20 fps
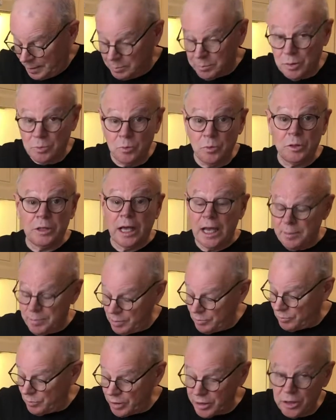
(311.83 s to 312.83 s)
But we'll keep
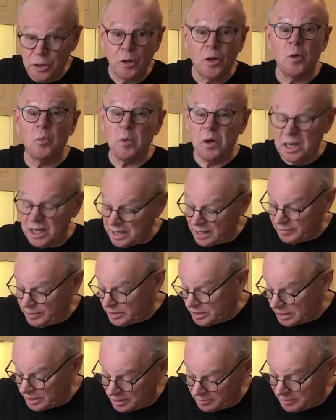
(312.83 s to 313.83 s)
it real and we'll leave
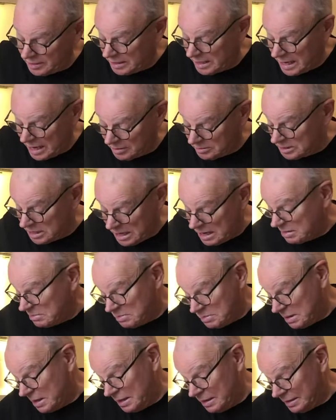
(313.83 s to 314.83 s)
it in the video. So
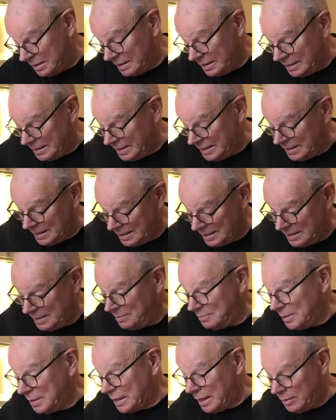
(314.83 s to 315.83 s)

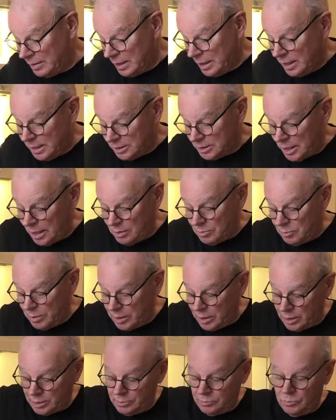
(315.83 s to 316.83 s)
here we go. So
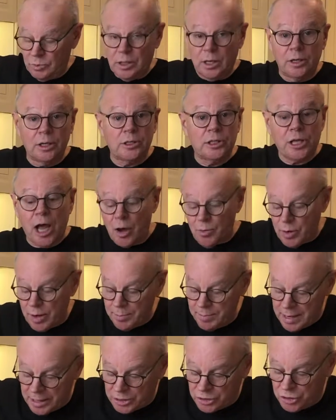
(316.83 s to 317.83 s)
we've got a doughy
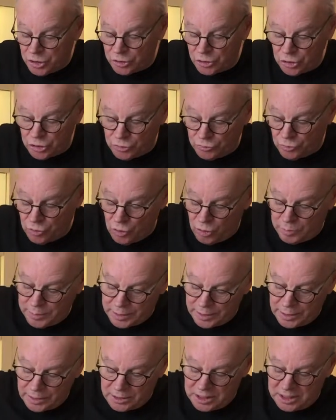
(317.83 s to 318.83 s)
mixture just
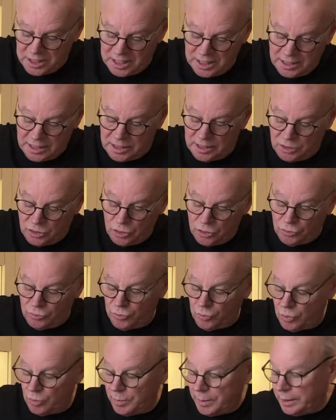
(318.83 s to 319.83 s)
forming. You can see it's just
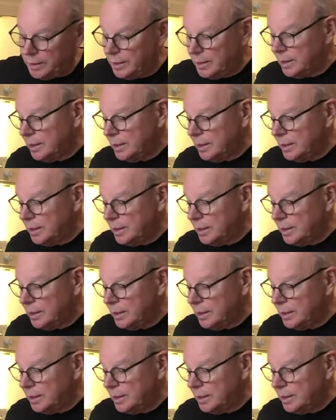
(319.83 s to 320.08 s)
forming.